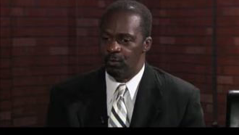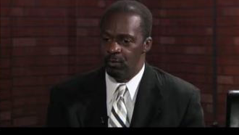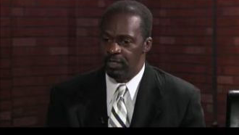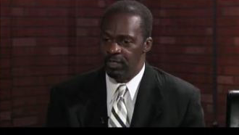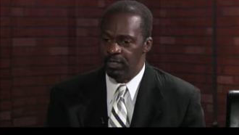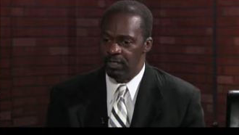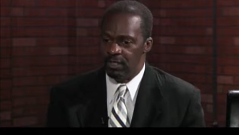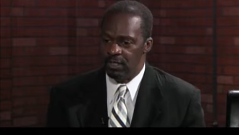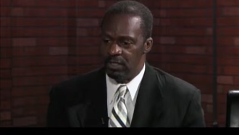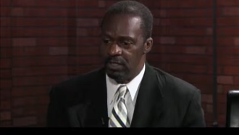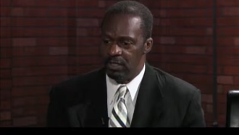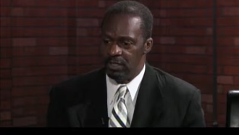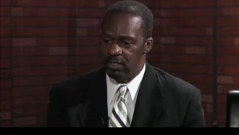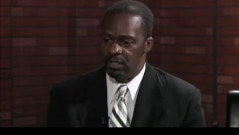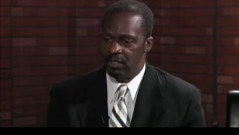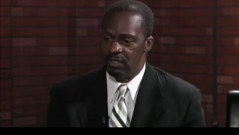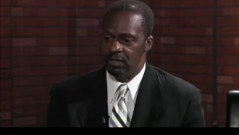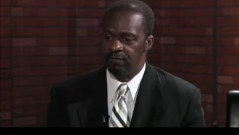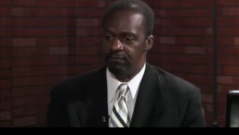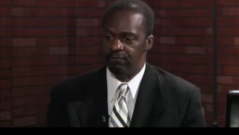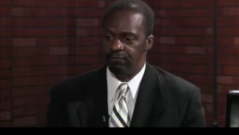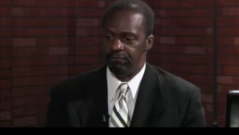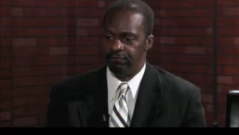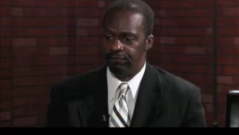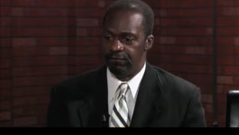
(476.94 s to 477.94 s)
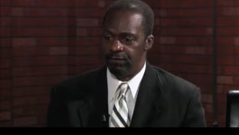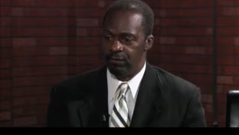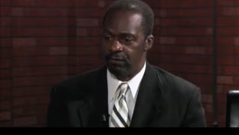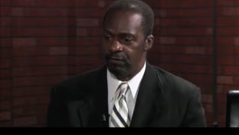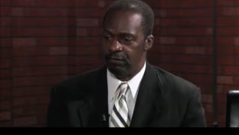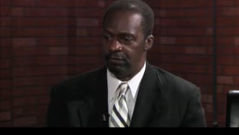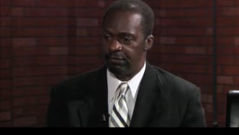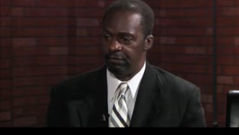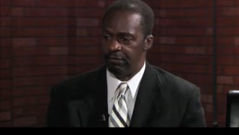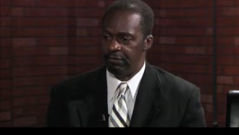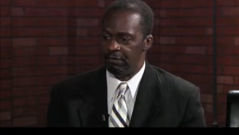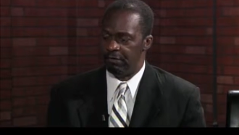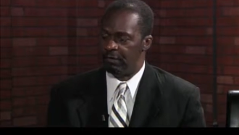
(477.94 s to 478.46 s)
need
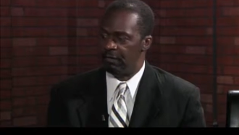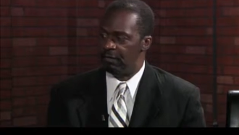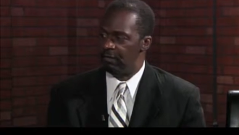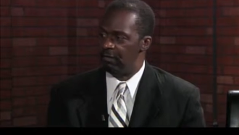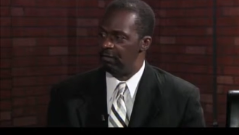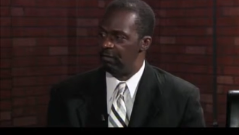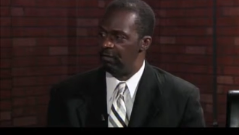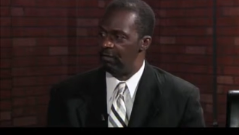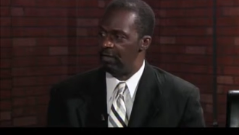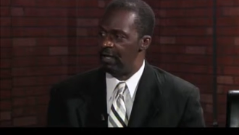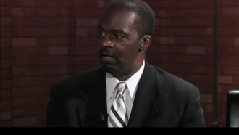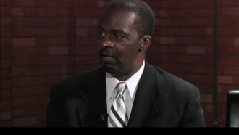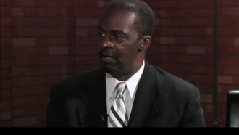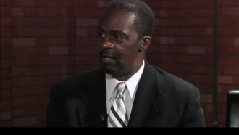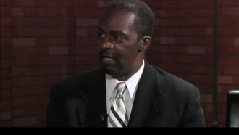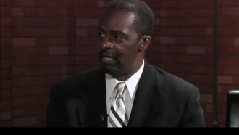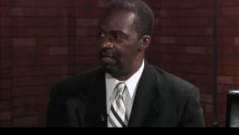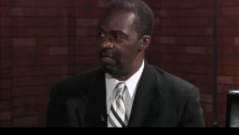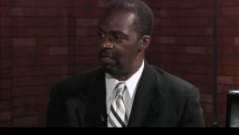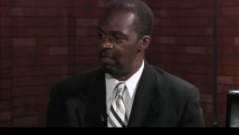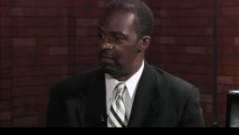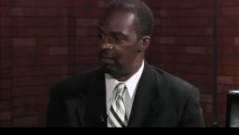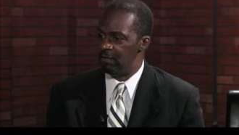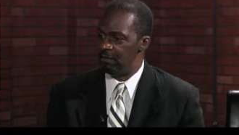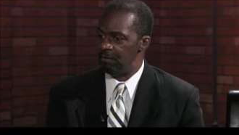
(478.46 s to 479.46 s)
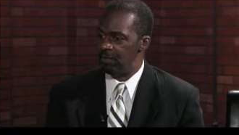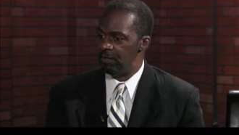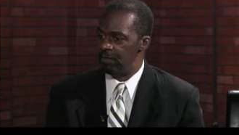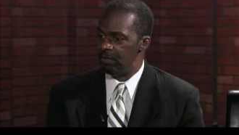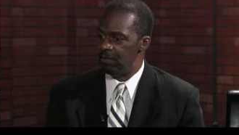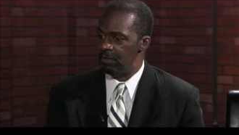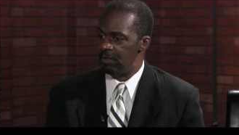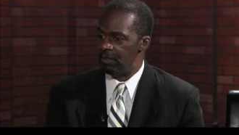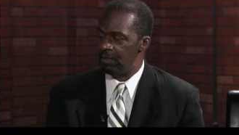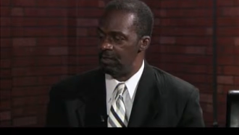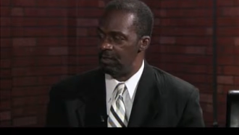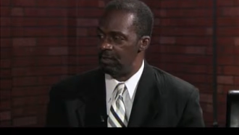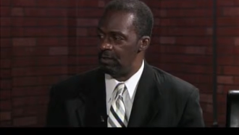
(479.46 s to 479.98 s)
folks that are in the
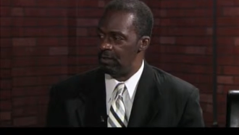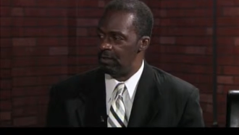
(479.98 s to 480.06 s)
community